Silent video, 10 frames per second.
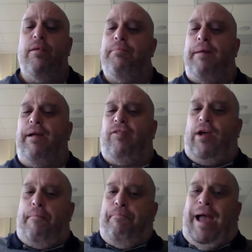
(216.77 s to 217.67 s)
Maybe it's like
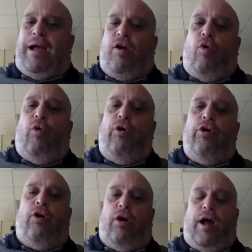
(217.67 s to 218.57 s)
a back
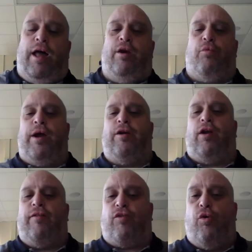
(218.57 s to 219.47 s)
corner on the right or
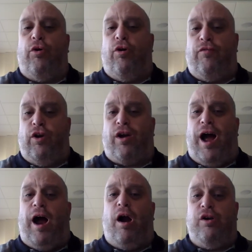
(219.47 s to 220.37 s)
left corner of your
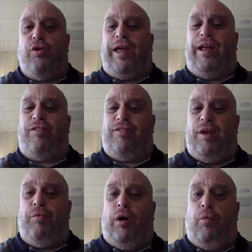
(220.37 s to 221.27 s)
car you can't see
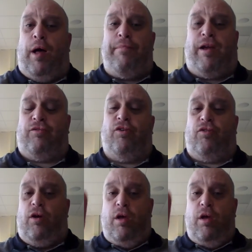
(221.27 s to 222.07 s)
real well because there's